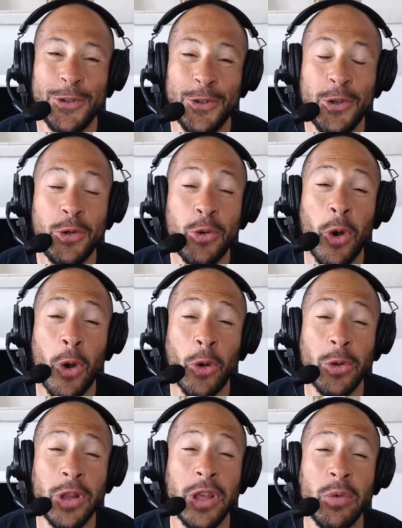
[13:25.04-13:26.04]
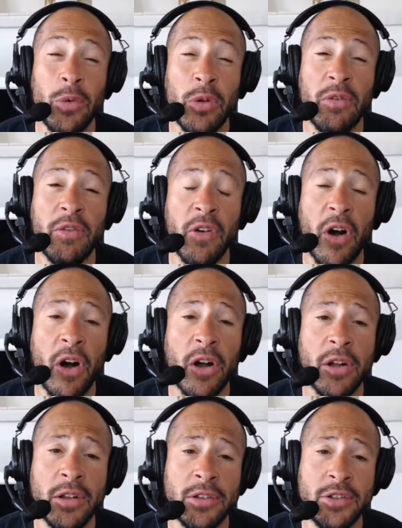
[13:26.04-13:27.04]
You only will
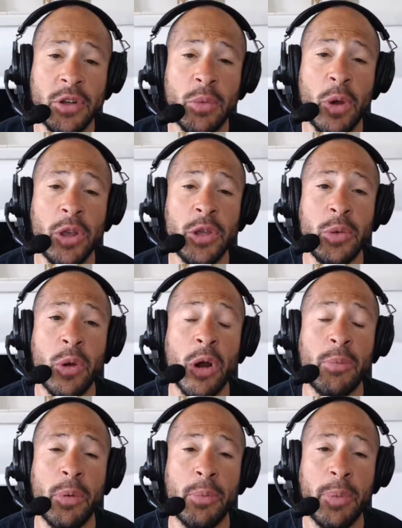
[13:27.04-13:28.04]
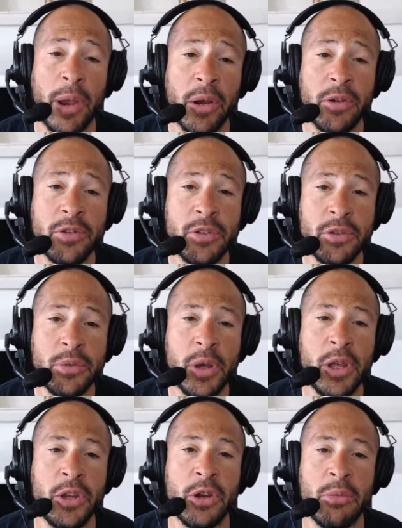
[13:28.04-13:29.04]
fall to what you are prepared to
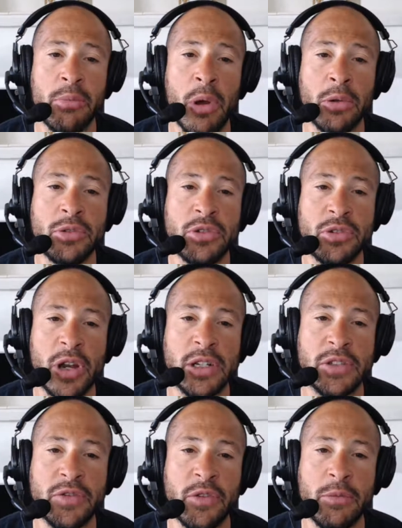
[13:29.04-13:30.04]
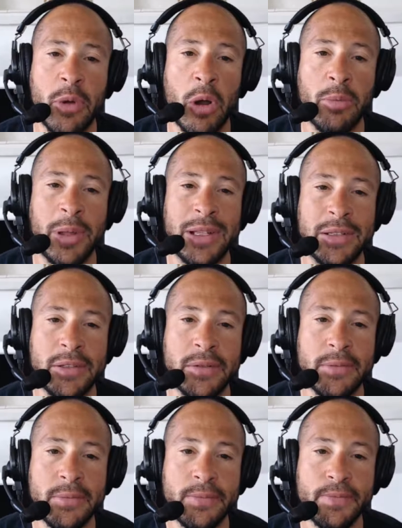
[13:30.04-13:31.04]
in your most stressful moments,
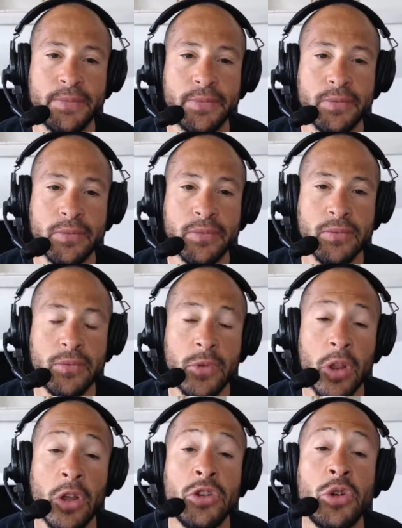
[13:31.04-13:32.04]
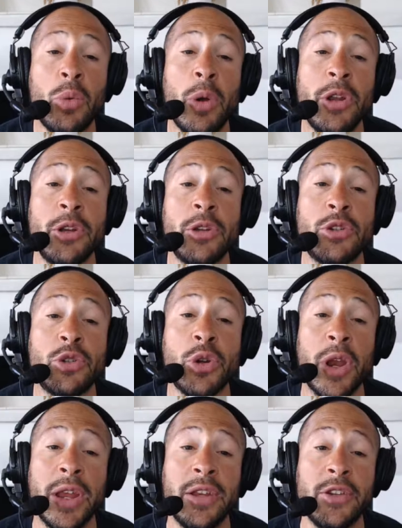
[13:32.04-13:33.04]
to what you're
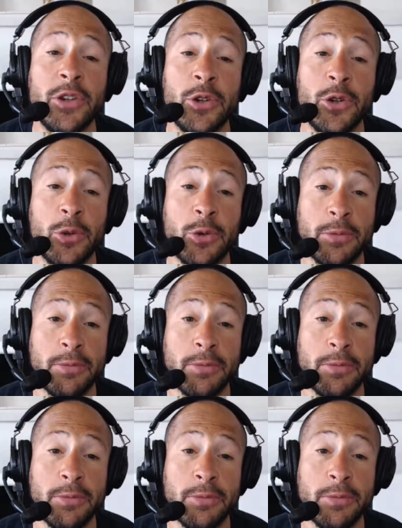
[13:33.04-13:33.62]
trained to do.